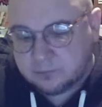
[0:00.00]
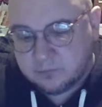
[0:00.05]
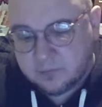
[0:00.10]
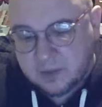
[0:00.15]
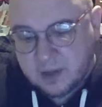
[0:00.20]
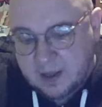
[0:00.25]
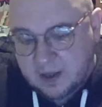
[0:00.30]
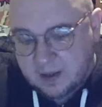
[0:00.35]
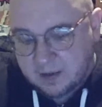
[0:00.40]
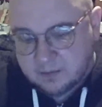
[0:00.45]

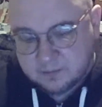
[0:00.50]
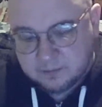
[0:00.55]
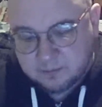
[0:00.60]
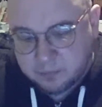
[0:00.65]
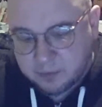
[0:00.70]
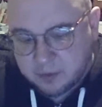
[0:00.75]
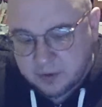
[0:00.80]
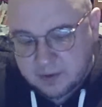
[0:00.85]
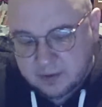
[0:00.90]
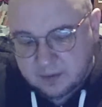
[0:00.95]
Yeah,
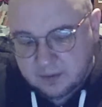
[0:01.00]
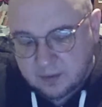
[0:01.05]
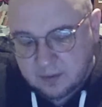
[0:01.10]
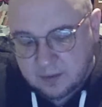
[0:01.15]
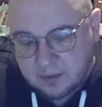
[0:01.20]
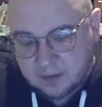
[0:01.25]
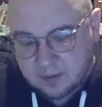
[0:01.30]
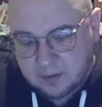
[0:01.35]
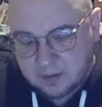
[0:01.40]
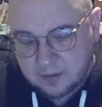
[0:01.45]
pretty,
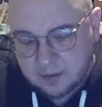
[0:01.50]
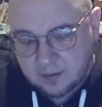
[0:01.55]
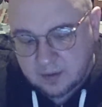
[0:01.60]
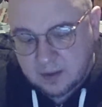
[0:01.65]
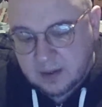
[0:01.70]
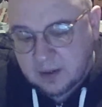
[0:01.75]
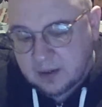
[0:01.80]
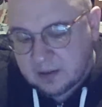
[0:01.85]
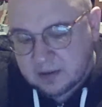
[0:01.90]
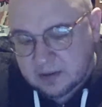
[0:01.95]

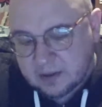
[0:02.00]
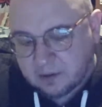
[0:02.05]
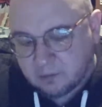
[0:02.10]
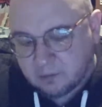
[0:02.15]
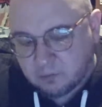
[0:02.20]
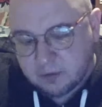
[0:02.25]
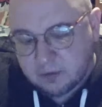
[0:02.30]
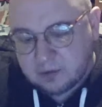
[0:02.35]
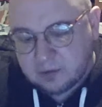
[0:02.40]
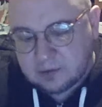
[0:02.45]
like a
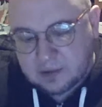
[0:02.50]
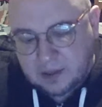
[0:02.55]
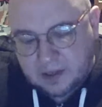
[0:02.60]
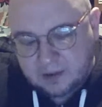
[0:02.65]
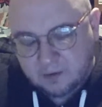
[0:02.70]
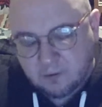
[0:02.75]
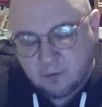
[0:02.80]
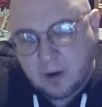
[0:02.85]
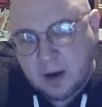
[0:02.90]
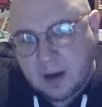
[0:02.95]
real
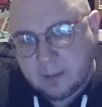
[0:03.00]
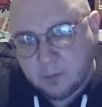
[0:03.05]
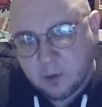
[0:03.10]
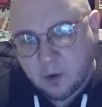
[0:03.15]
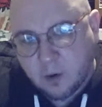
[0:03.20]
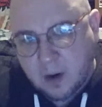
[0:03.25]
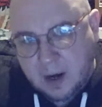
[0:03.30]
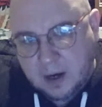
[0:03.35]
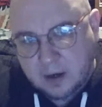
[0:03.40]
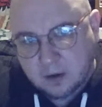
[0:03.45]
light graham
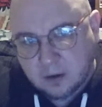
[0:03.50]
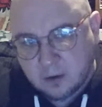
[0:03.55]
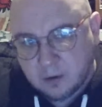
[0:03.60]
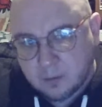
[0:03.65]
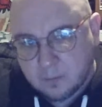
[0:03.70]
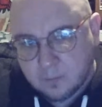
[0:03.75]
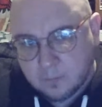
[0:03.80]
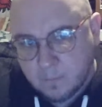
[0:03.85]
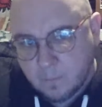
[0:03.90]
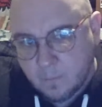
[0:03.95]

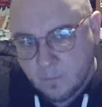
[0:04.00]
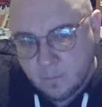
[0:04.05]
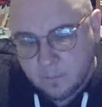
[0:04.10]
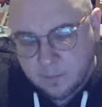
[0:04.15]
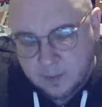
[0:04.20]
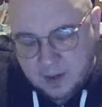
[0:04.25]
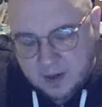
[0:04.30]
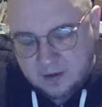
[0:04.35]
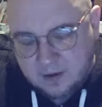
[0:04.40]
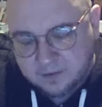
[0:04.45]
cracker
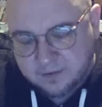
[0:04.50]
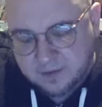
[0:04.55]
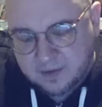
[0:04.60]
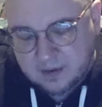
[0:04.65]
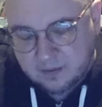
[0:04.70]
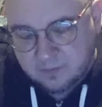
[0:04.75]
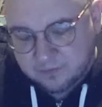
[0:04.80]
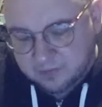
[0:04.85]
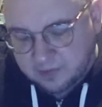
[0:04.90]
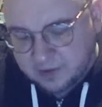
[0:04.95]
kind of
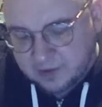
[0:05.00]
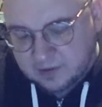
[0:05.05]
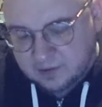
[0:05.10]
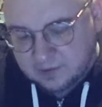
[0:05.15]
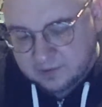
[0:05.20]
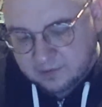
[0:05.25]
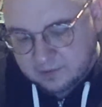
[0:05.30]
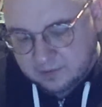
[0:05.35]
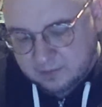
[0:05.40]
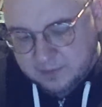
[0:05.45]
thing with like a
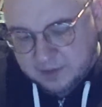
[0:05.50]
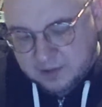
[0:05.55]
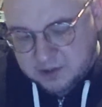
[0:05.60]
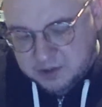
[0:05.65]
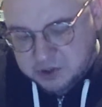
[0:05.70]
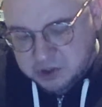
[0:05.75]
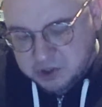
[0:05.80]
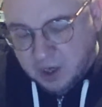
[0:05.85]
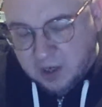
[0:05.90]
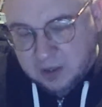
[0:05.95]
little bit of
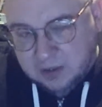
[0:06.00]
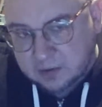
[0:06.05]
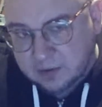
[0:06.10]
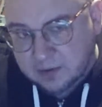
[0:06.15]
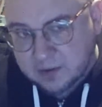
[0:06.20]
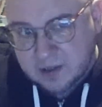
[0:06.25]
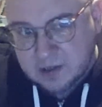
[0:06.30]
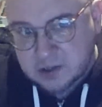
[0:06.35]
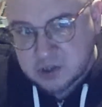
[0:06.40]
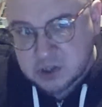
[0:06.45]

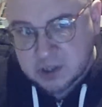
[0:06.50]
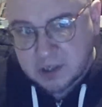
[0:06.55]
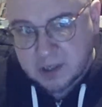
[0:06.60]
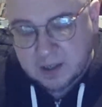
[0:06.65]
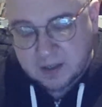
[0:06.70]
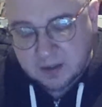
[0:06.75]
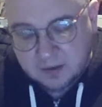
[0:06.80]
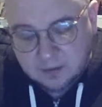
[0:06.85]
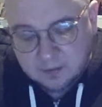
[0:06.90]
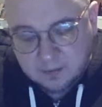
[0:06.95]
chocolate edging
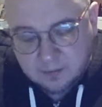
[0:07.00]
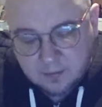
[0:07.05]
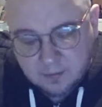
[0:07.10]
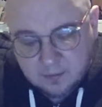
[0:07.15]
in.